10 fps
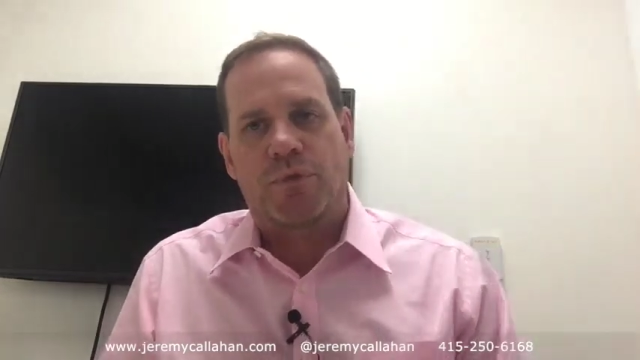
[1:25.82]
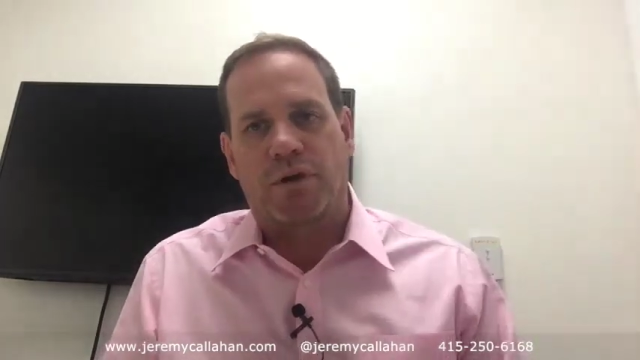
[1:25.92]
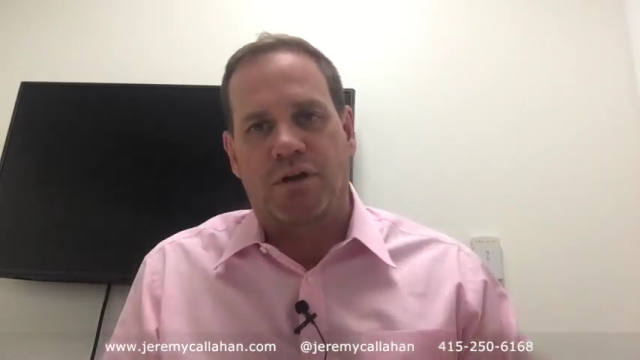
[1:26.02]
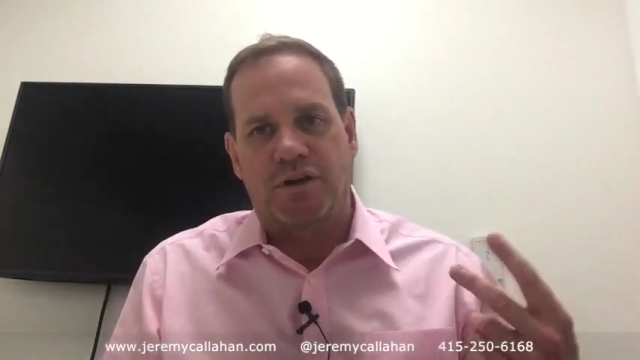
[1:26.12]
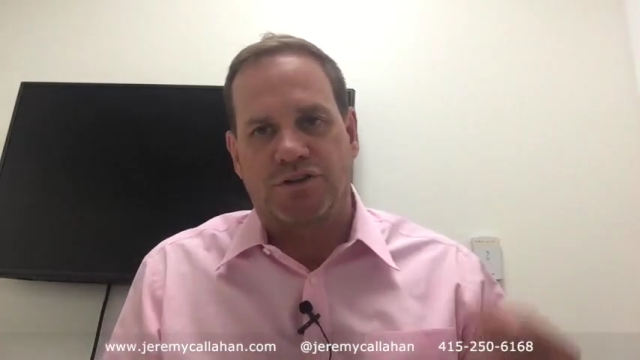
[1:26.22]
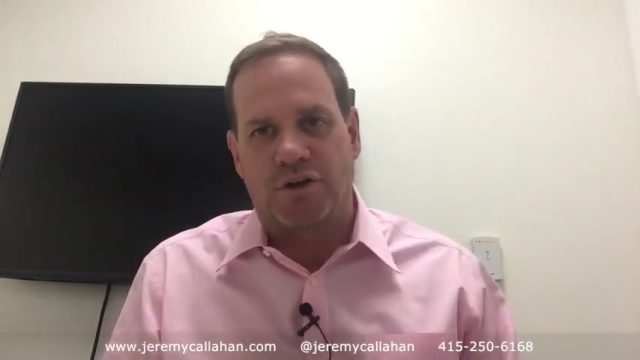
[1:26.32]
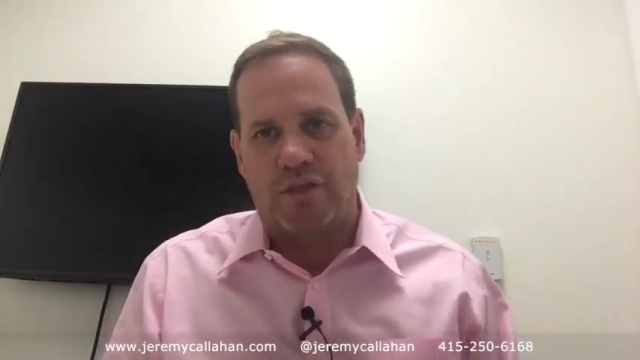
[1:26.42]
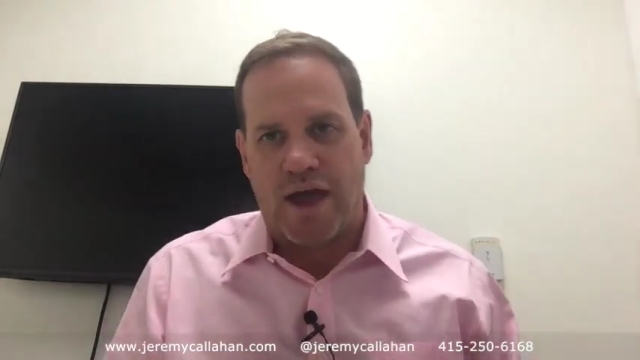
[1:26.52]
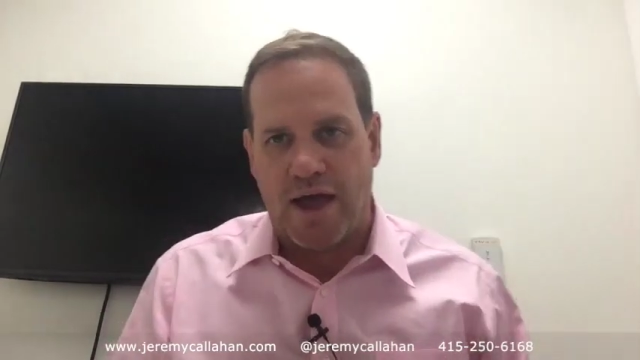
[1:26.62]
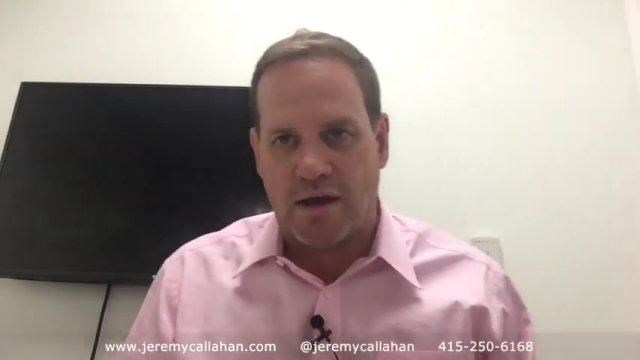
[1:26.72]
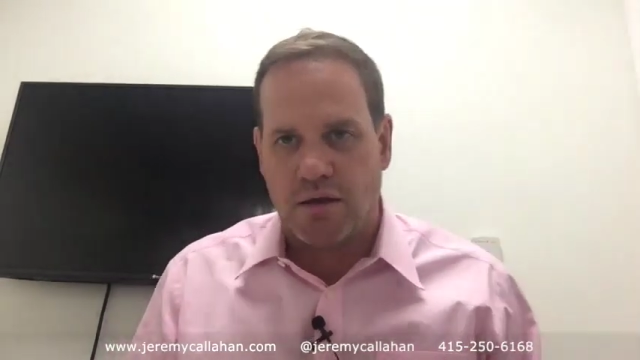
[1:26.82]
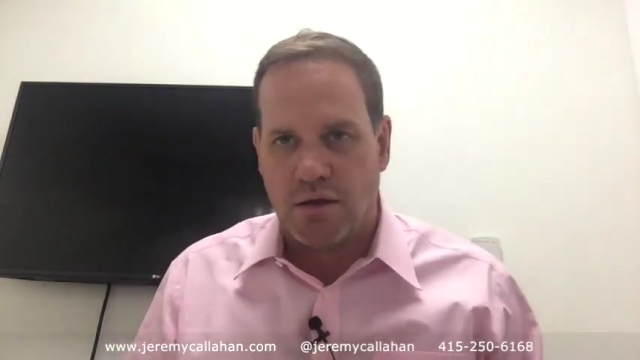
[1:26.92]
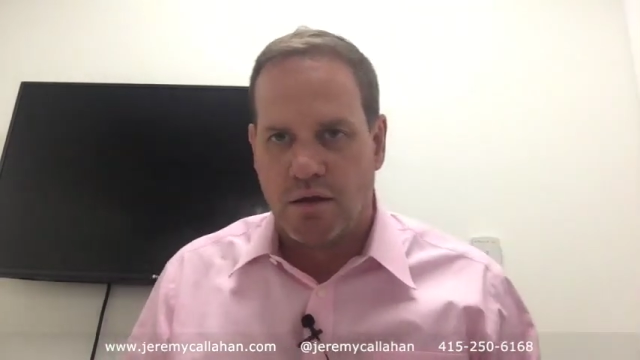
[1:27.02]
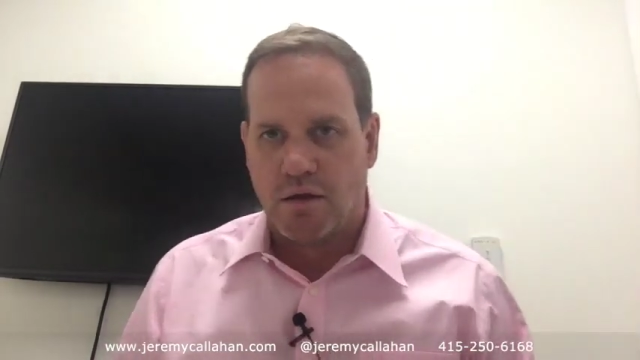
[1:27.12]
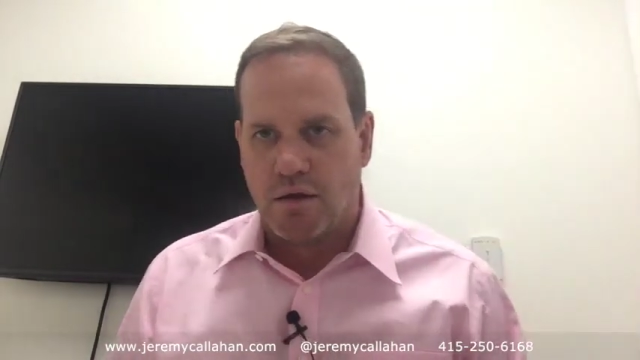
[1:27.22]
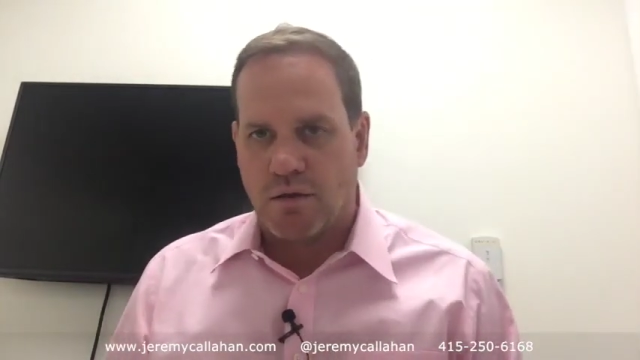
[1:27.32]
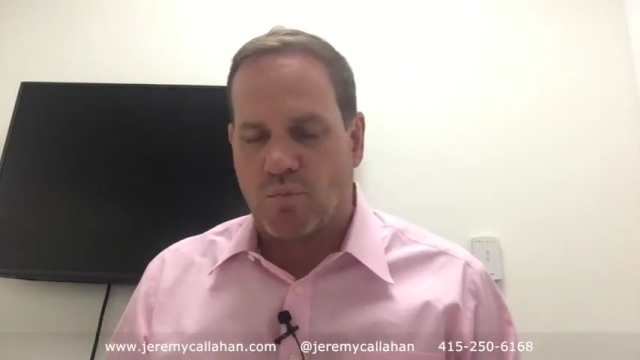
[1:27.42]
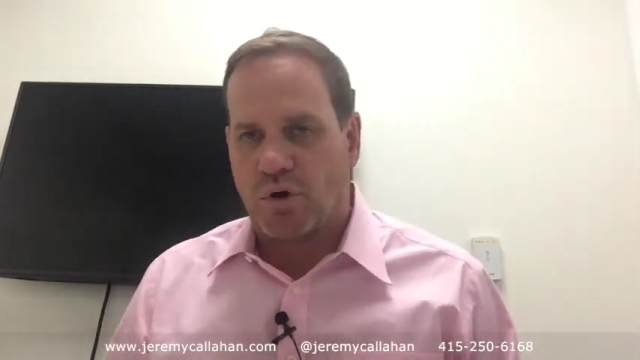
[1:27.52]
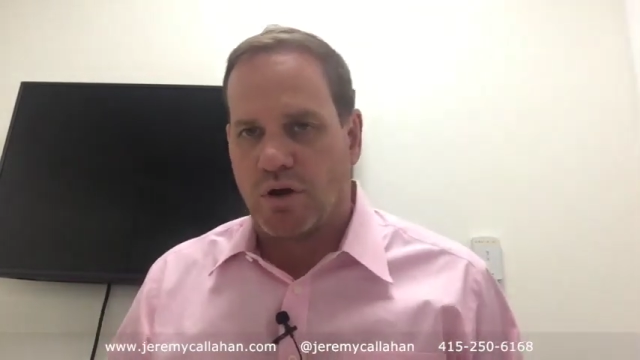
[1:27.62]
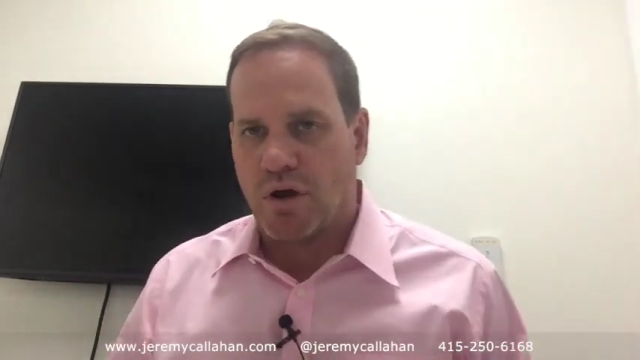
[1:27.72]
In addition to that,
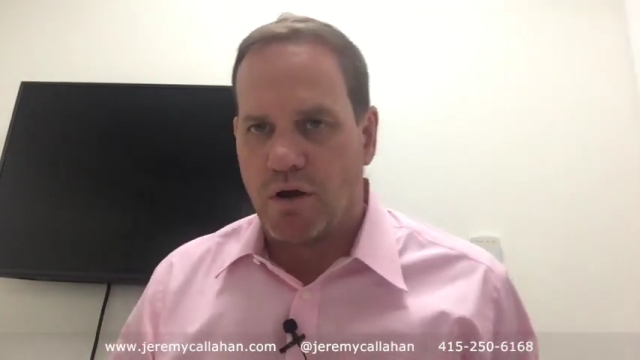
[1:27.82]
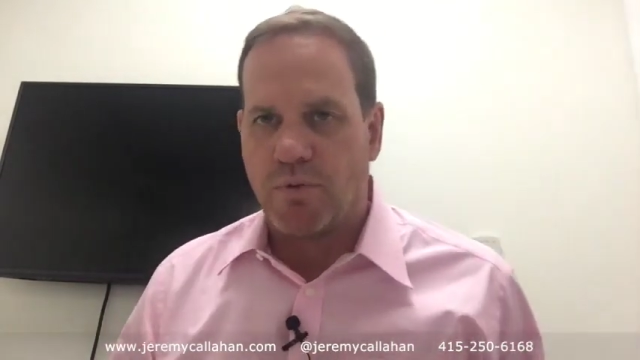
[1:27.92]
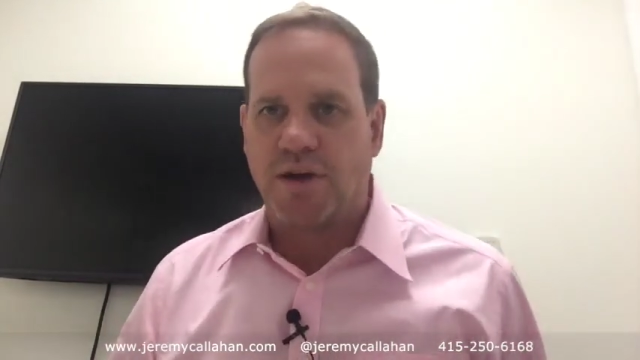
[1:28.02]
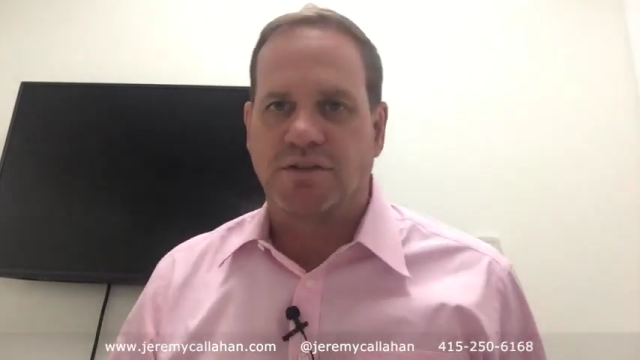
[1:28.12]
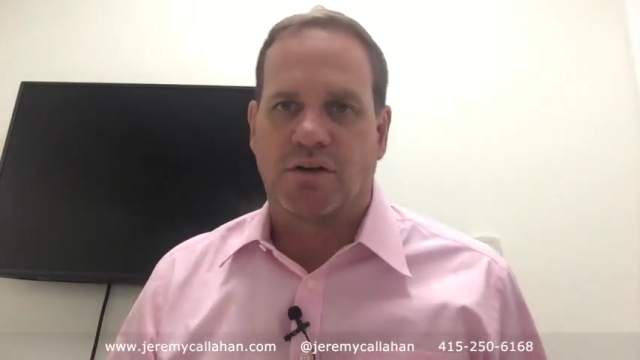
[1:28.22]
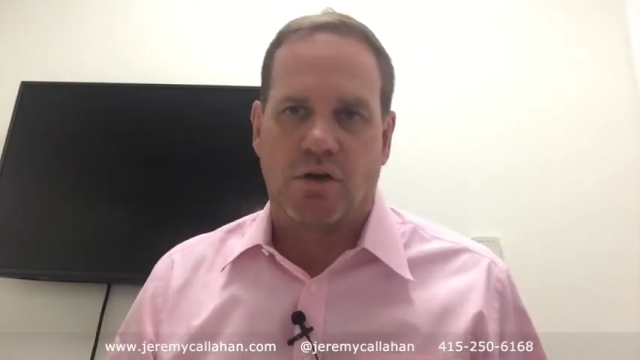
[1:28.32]
I'm working on a project